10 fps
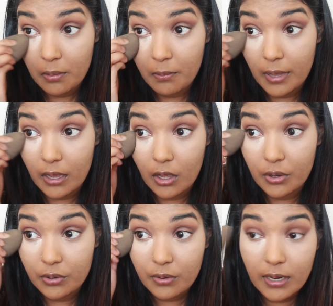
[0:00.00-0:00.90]
my
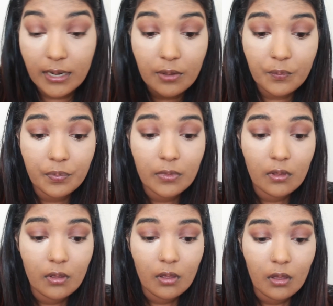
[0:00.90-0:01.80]
under eye now,
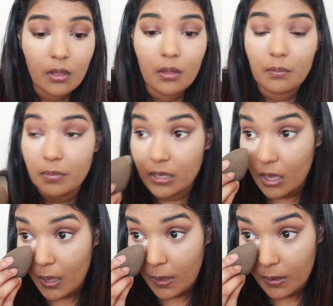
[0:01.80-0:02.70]

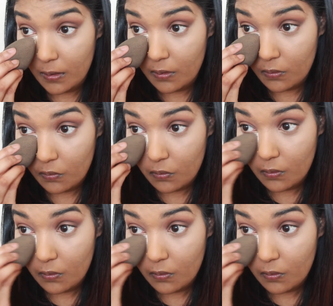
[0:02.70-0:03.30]
because